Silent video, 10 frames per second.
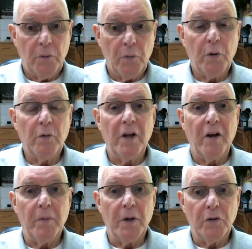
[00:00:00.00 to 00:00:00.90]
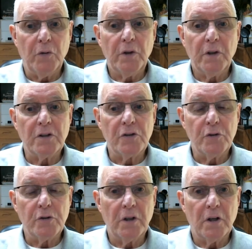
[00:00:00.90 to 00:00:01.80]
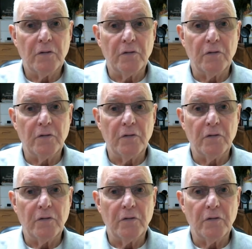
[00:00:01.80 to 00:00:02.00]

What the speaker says: we will have been doing this newsletter